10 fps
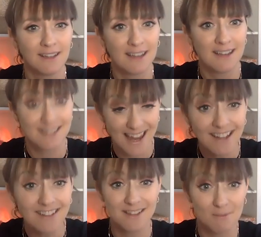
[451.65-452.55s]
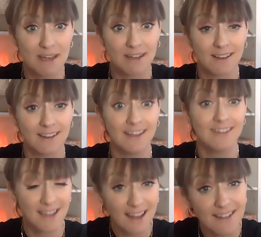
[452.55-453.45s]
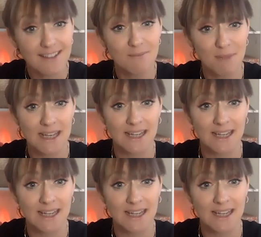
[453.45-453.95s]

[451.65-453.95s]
it takes a minute. It takes a minute.